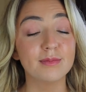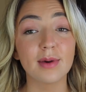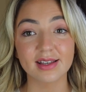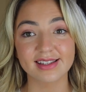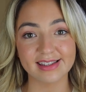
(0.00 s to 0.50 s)

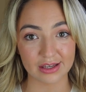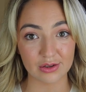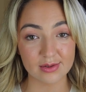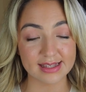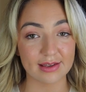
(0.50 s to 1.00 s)

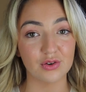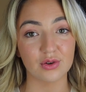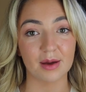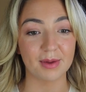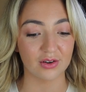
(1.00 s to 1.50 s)
must-dos if you're
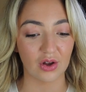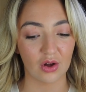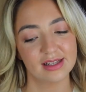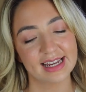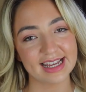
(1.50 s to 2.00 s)
coming on
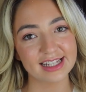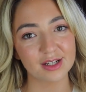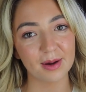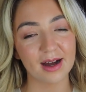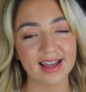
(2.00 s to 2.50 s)
holiday to
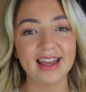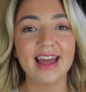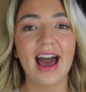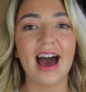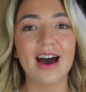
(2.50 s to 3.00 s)
Dubai,
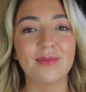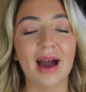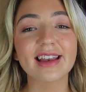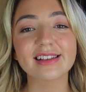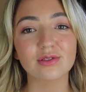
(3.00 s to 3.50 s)
um,
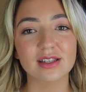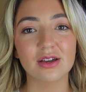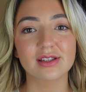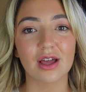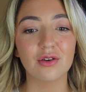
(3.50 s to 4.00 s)
and it's also
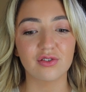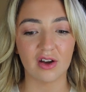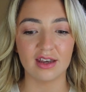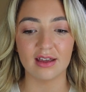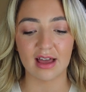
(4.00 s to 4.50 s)
so
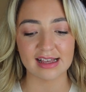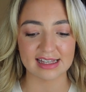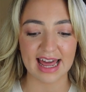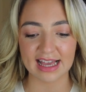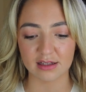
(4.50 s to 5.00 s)
fun as
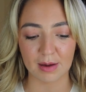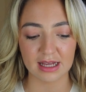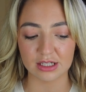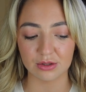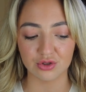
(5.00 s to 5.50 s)
an
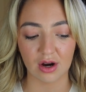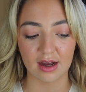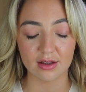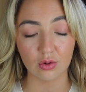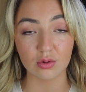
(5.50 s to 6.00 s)
expat to
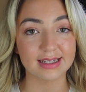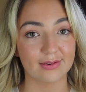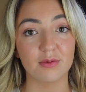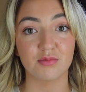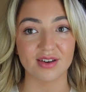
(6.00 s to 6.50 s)
try all the
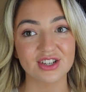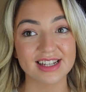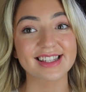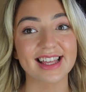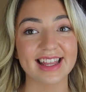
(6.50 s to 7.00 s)
different
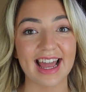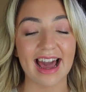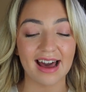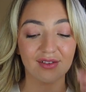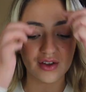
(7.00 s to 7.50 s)
brunches that they
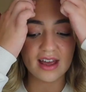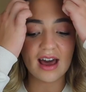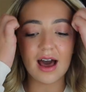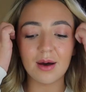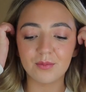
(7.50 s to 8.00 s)
have.
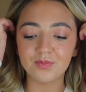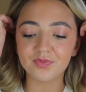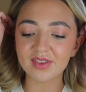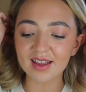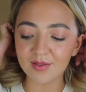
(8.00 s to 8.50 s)

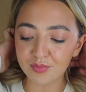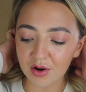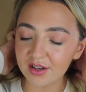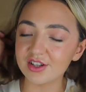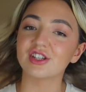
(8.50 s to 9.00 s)
Um,
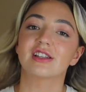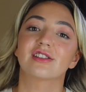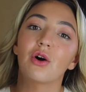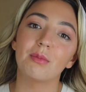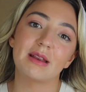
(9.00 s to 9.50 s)
brunch does
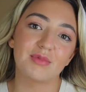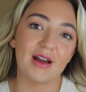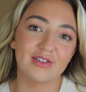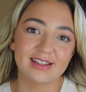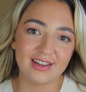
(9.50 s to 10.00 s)
not mean
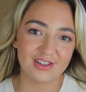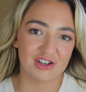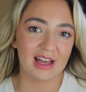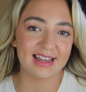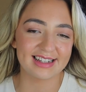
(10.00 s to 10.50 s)
breakfast, lunch,
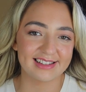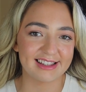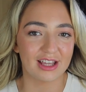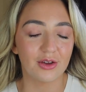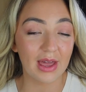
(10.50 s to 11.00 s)
like it does
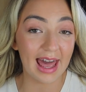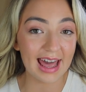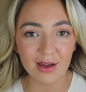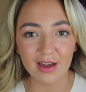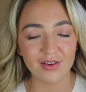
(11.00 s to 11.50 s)
in the U K.
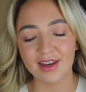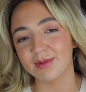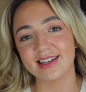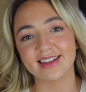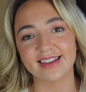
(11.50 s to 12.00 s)
If
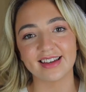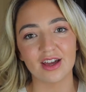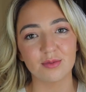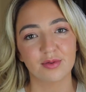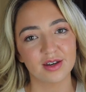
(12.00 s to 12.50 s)
anybody doesn't
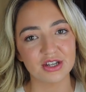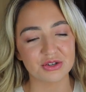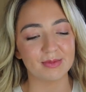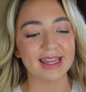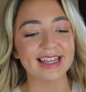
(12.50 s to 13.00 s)
know, brunch
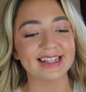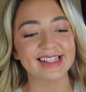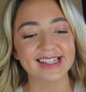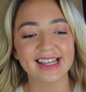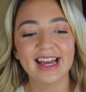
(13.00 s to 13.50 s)

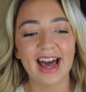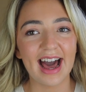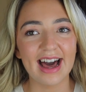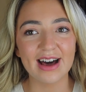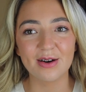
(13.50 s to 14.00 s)
means
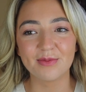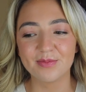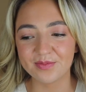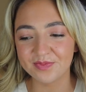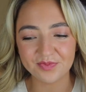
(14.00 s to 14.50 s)

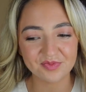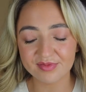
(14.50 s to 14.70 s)
um,